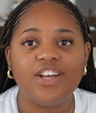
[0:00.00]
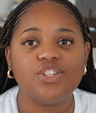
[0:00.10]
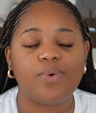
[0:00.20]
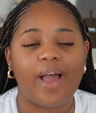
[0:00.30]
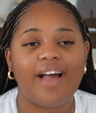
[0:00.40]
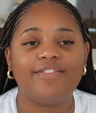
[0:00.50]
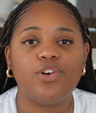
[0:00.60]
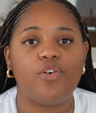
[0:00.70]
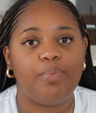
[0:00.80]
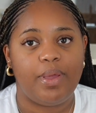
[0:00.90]
So I have a
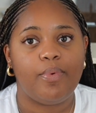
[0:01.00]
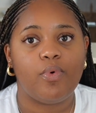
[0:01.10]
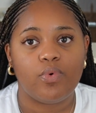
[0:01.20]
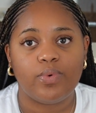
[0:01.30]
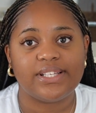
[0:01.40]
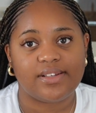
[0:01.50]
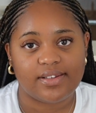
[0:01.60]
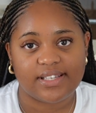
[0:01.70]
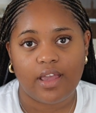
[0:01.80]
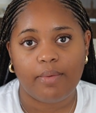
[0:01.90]
lot of people always
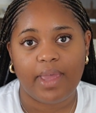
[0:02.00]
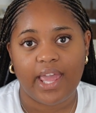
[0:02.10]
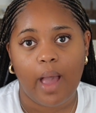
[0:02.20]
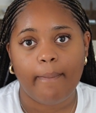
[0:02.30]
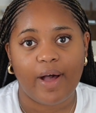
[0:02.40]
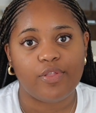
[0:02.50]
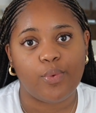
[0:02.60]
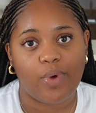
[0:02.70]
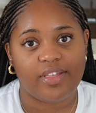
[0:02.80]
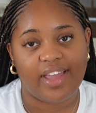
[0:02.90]
asking me about
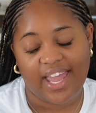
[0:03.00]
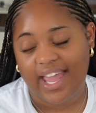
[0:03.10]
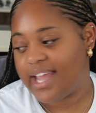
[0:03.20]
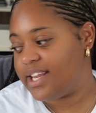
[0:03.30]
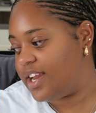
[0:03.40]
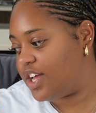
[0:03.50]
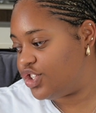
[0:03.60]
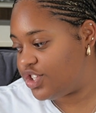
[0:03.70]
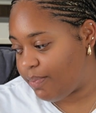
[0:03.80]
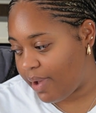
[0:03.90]
the weather here in
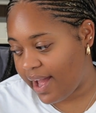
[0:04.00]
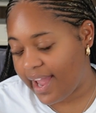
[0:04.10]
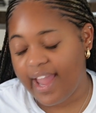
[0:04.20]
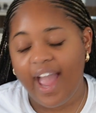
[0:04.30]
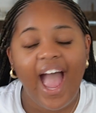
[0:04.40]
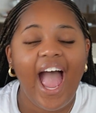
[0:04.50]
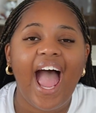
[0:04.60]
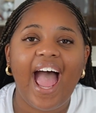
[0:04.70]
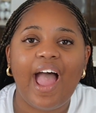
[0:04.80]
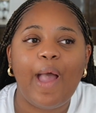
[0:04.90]
Dubai,
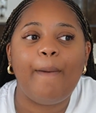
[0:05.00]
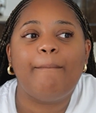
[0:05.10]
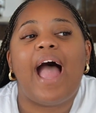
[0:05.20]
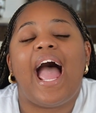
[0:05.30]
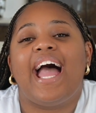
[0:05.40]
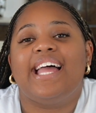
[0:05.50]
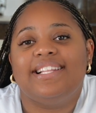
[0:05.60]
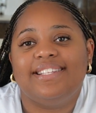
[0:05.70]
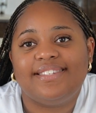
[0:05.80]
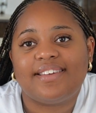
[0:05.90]

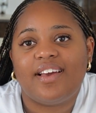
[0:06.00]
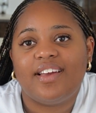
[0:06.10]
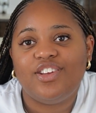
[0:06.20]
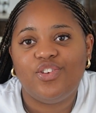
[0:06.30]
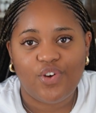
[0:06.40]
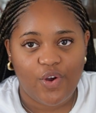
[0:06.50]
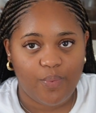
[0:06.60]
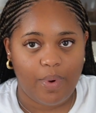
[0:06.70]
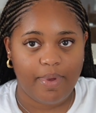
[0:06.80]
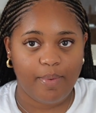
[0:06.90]
and you know,
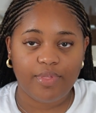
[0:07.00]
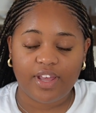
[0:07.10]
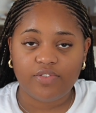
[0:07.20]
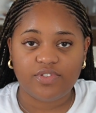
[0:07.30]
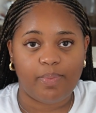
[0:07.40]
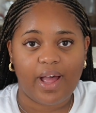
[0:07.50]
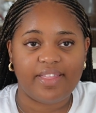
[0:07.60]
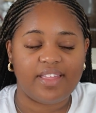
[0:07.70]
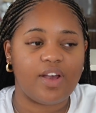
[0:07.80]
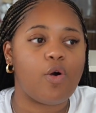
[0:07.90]
when people think of Dubai,
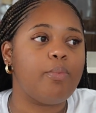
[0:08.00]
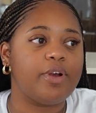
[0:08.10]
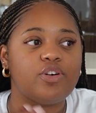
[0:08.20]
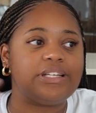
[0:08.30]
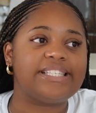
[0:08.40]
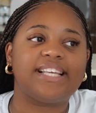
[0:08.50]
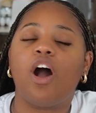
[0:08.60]
they think, oh my god, it's like